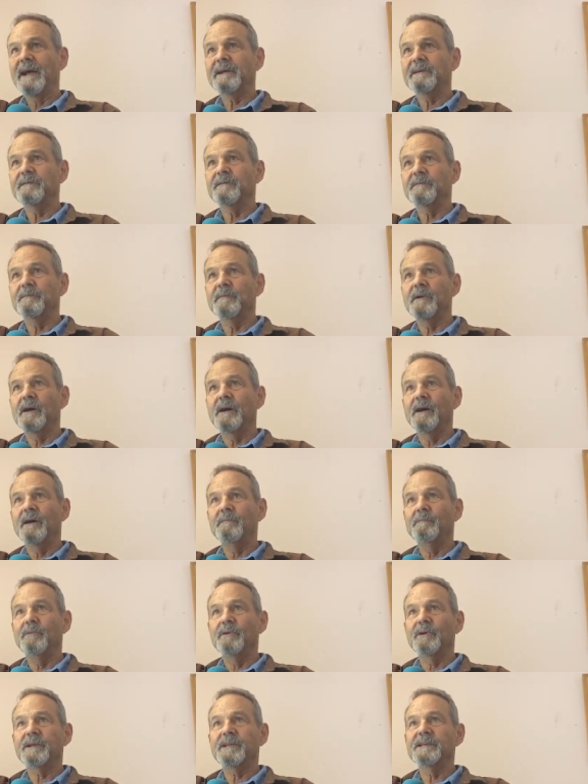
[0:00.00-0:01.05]
of a
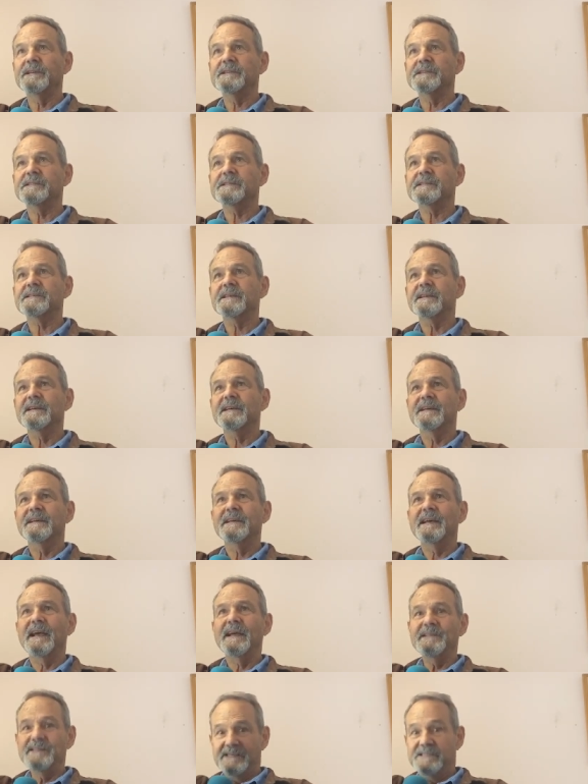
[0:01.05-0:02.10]
book is,
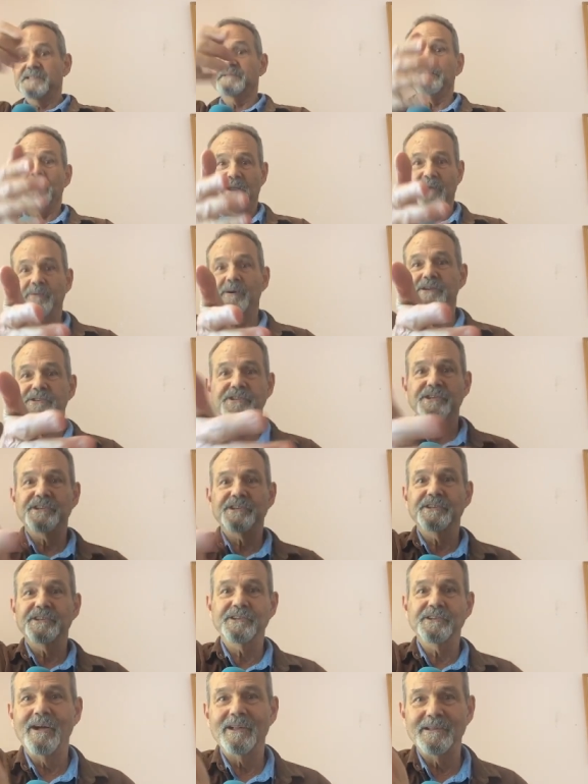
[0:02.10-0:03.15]
and this is my question to
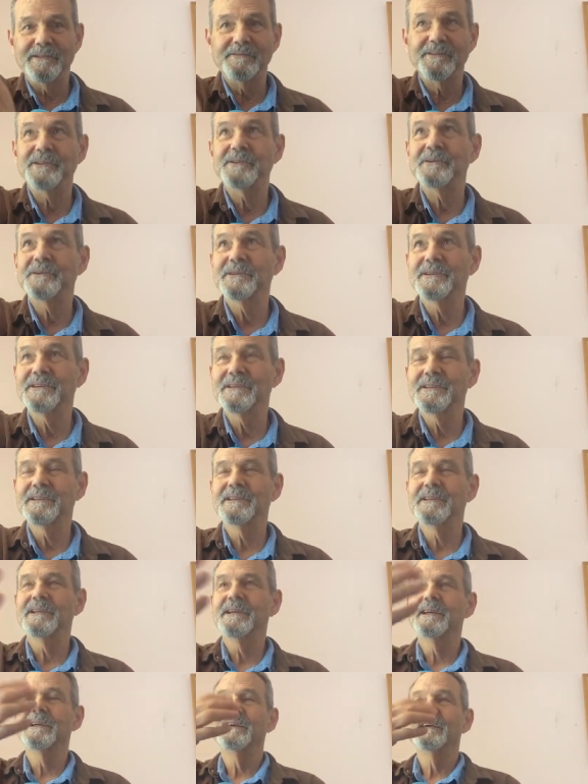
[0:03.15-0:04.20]
all of you,
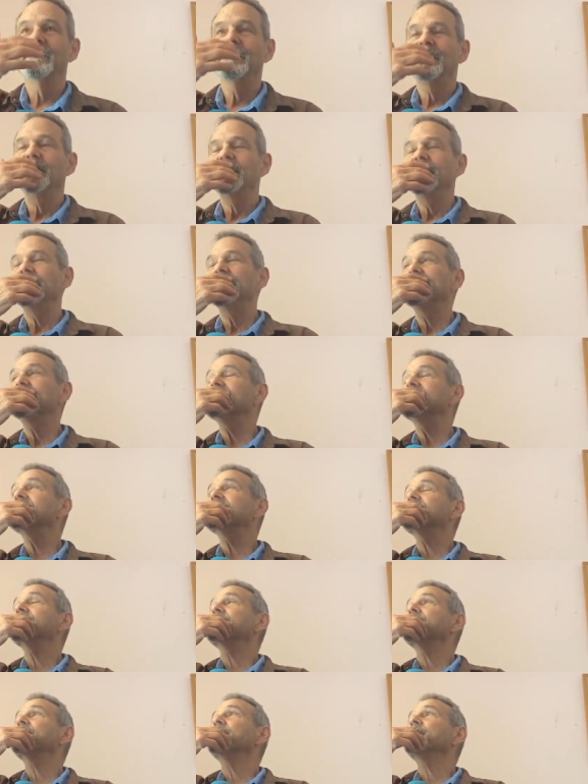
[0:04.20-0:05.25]
is,
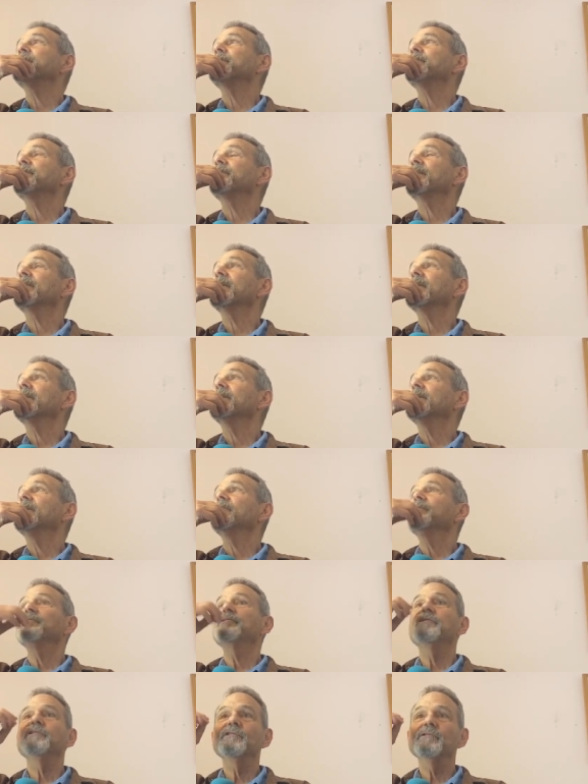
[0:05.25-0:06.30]

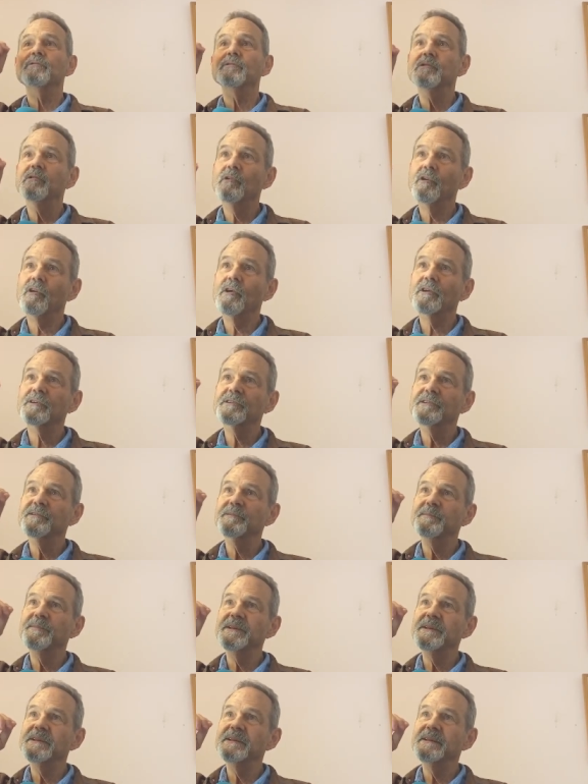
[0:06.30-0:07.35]
do you long to
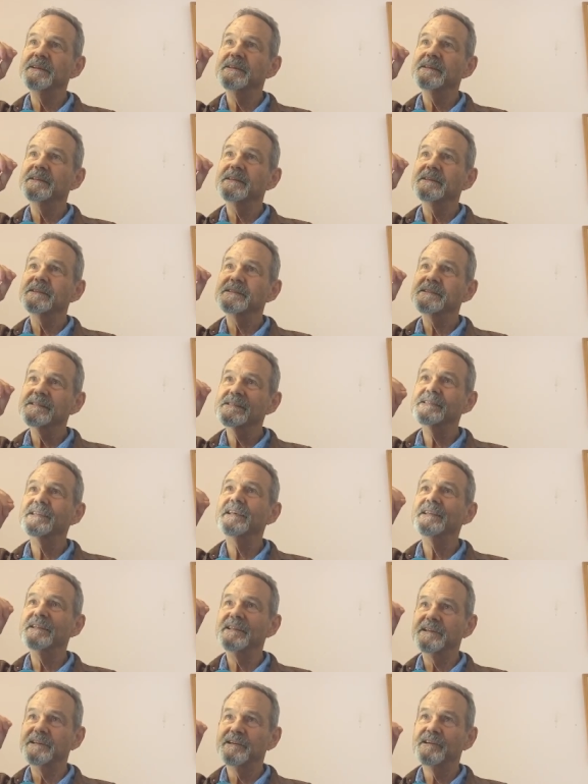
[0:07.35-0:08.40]
be seen
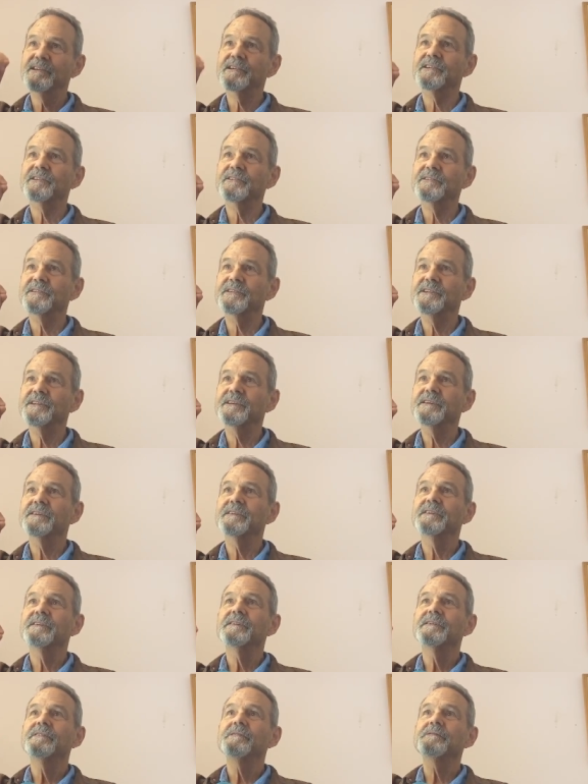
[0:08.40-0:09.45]
and heard
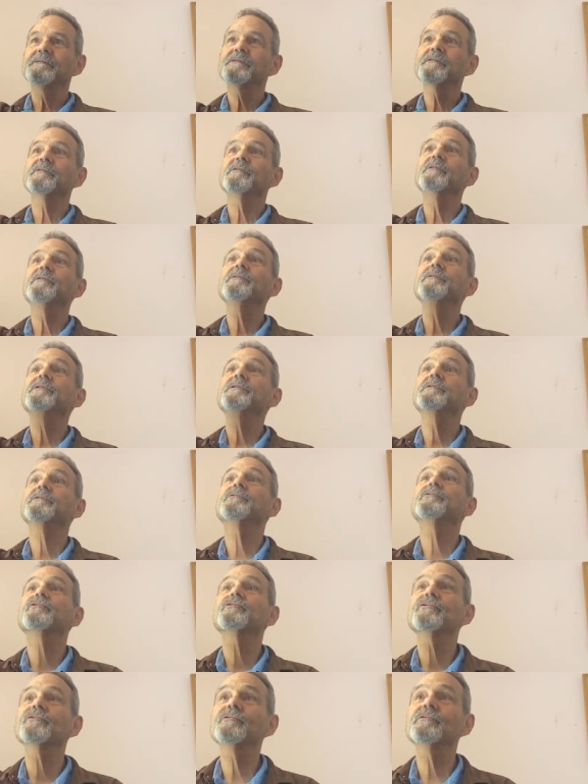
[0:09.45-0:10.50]
for who you
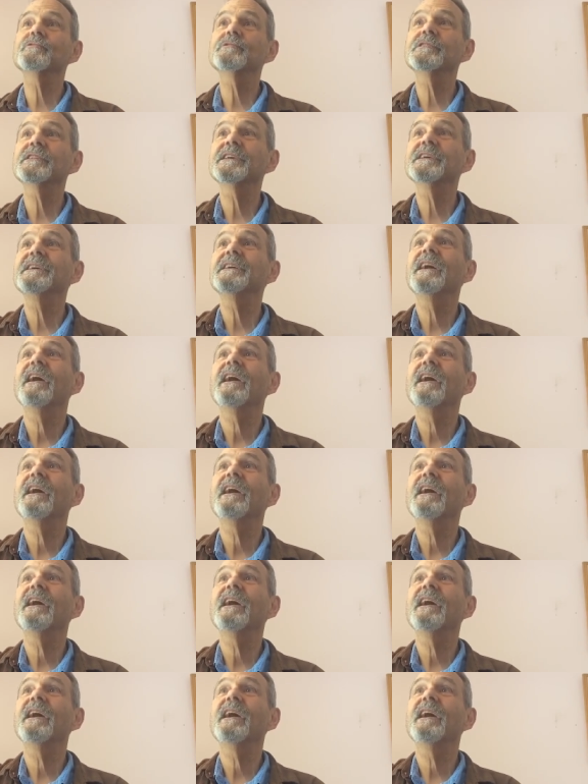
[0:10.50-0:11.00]
truly